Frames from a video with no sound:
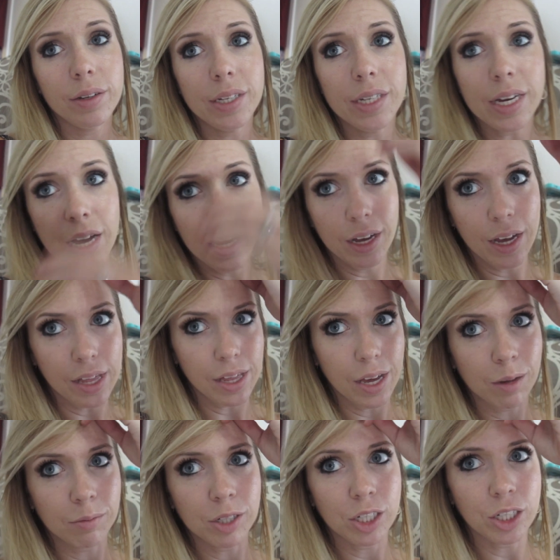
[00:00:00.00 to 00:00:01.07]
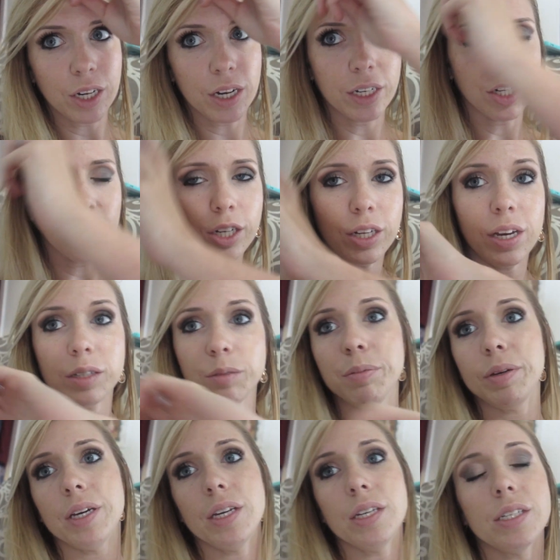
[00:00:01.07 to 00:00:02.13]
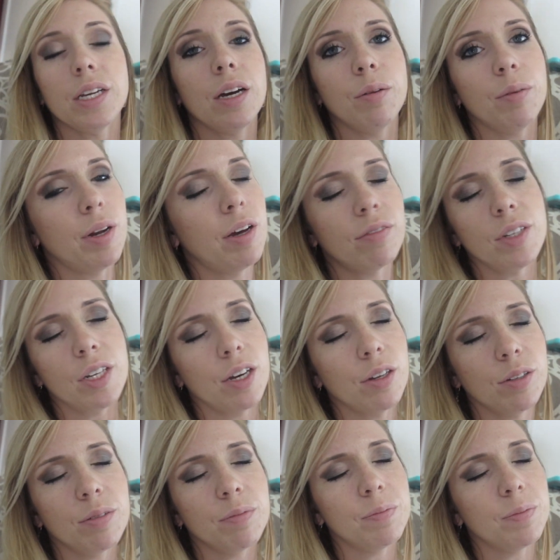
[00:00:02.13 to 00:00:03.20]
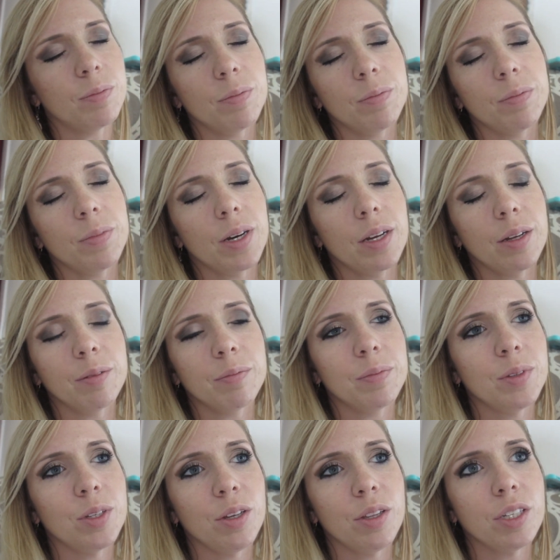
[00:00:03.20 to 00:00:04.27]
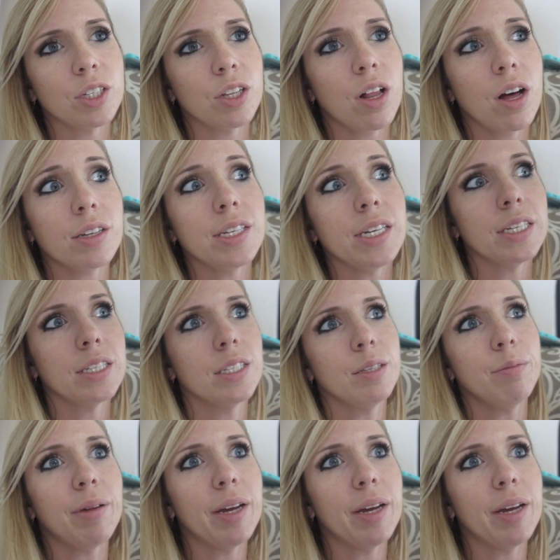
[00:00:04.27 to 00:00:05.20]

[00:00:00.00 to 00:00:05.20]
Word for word: yeah, I think I'm just trying to talk to you guys because I don't have to go um, through these closets.